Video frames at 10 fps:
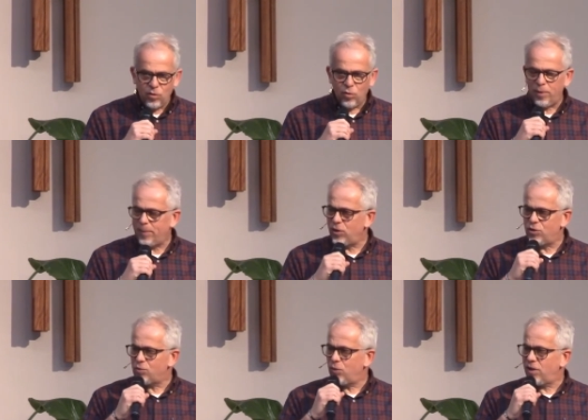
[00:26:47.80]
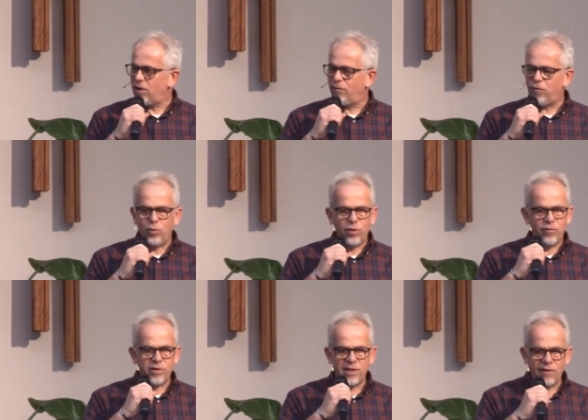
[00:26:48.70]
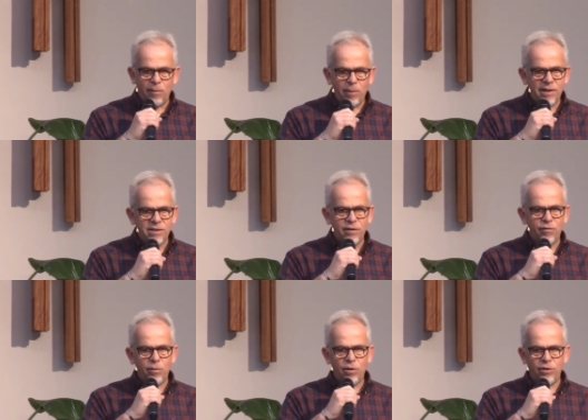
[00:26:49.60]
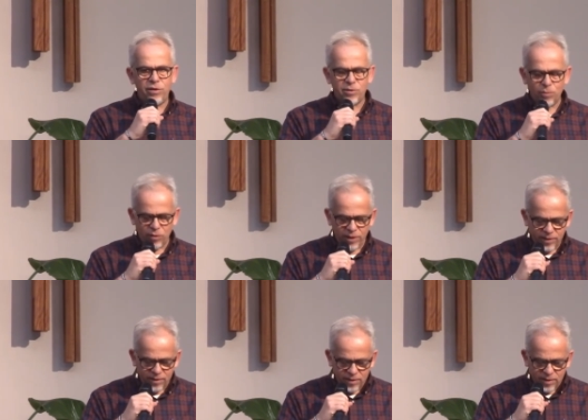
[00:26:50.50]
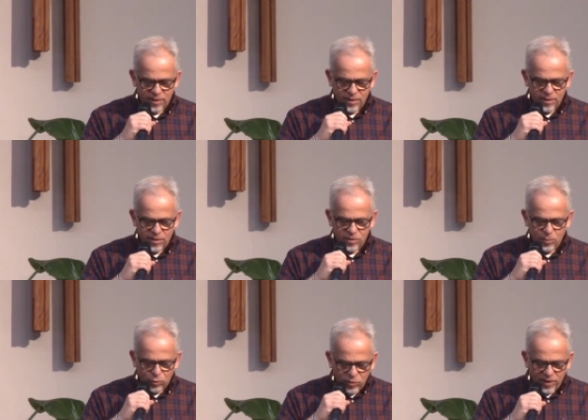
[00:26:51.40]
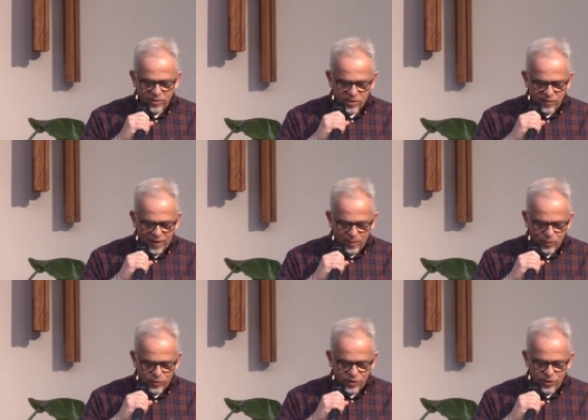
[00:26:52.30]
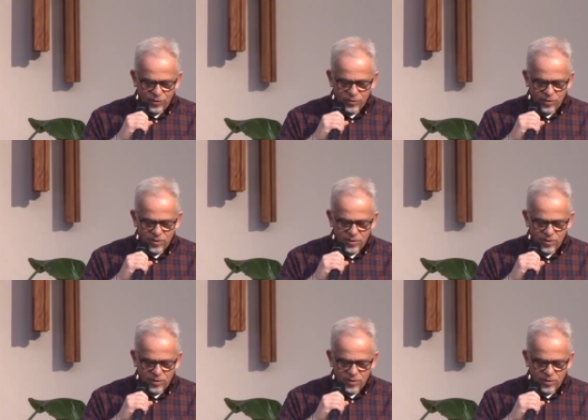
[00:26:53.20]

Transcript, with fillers: Or maybe you just want to come forward and receive a blessing from God this morning. So prayer is available to you.